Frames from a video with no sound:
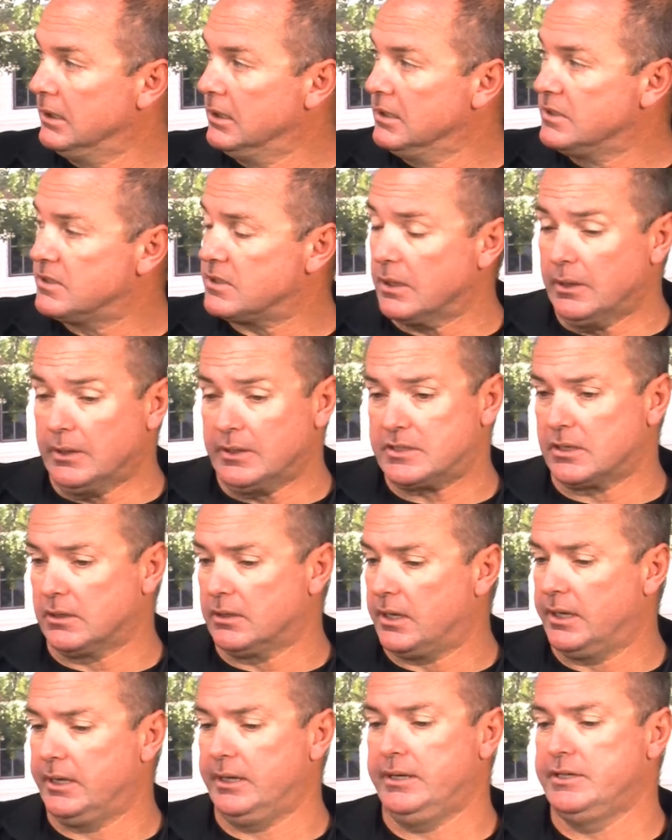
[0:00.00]
So it's a
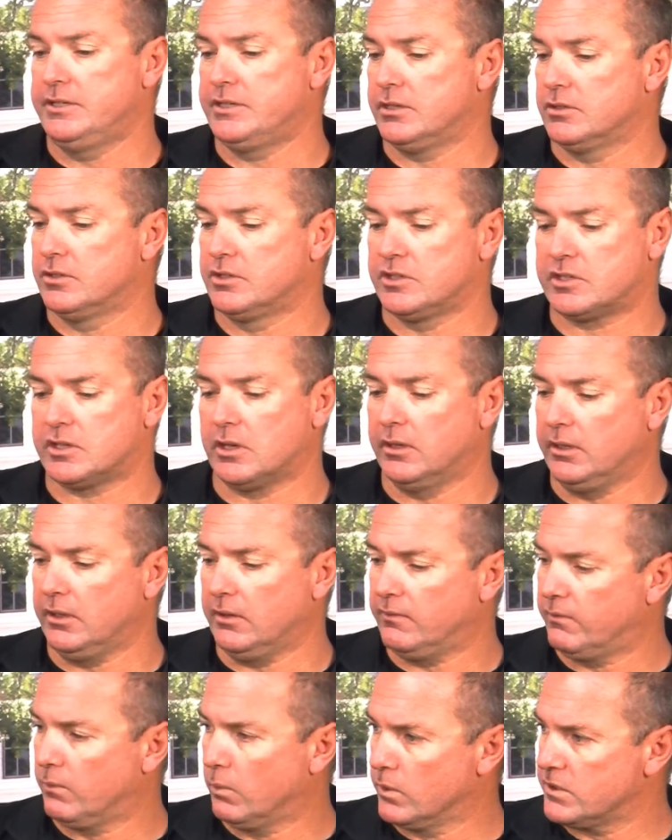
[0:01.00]
lot easier just on the
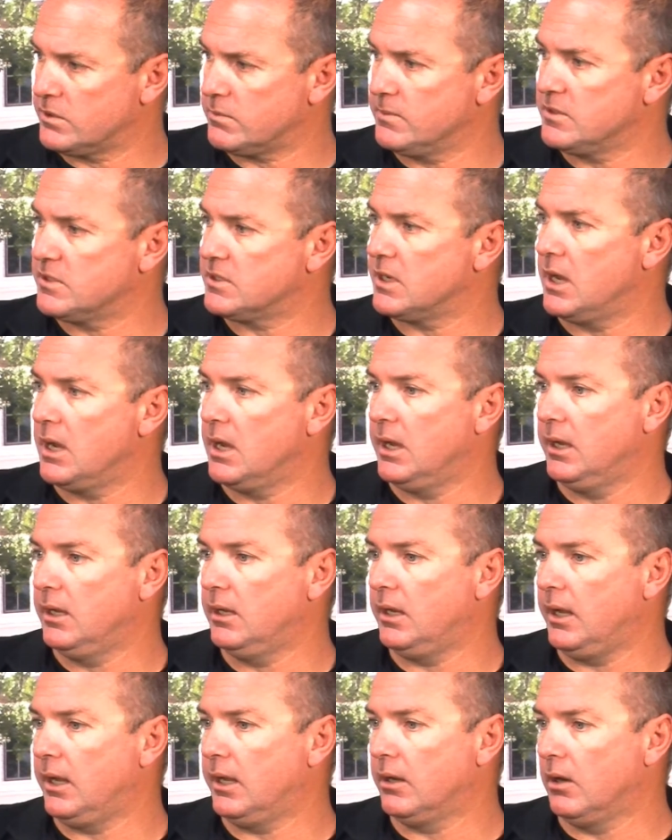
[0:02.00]
enforcement side
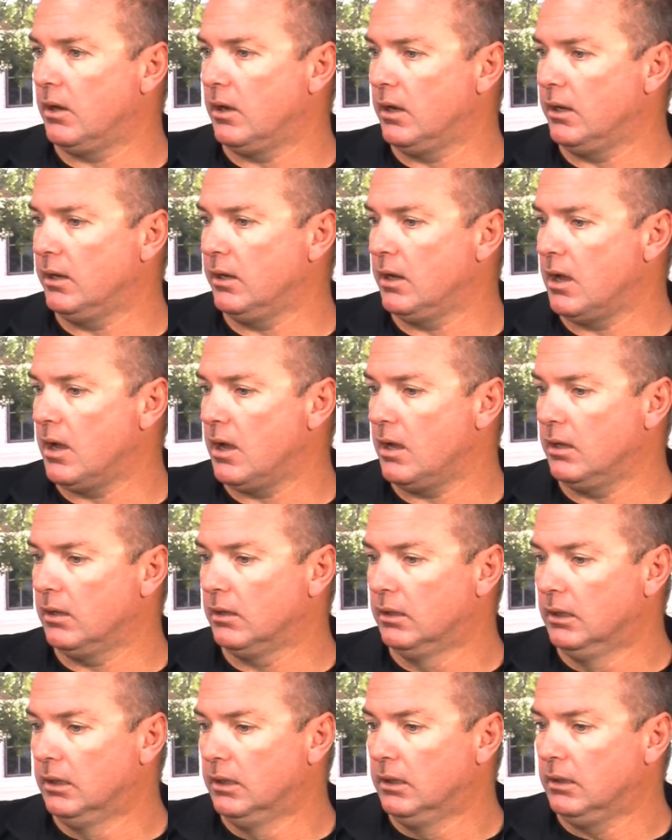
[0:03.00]
and
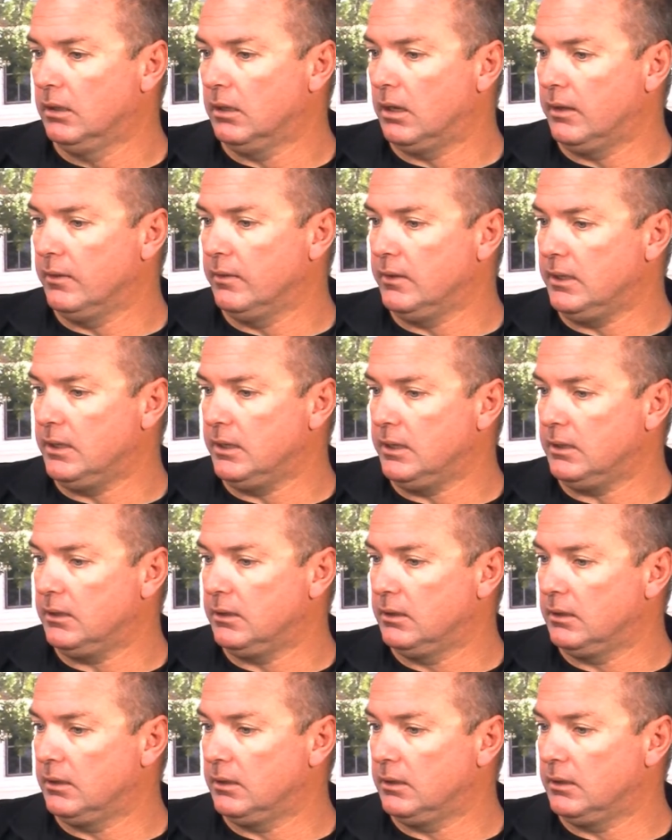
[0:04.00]
on the